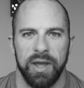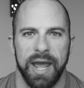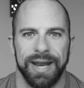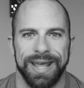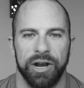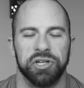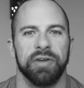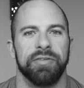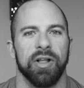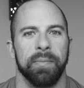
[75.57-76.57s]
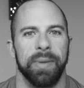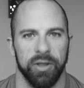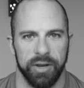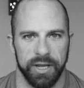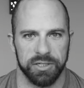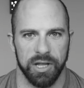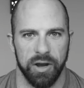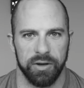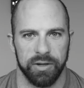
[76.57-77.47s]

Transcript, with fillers: and energy availability is low.